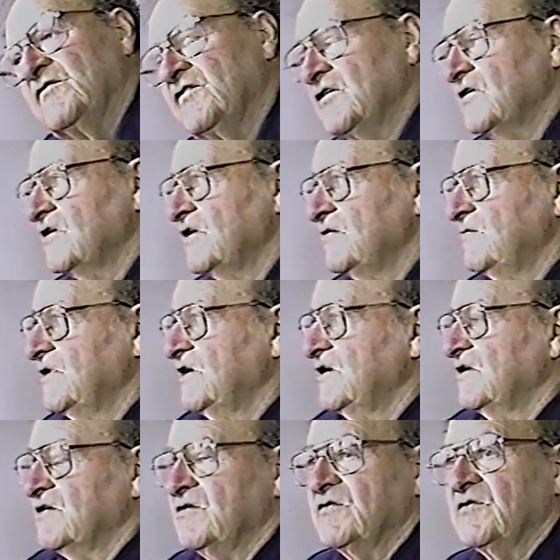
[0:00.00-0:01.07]
feller had
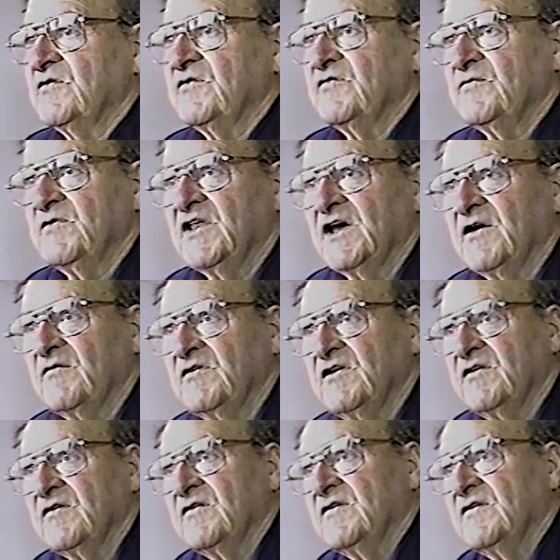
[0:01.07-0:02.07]
married a girl from down here.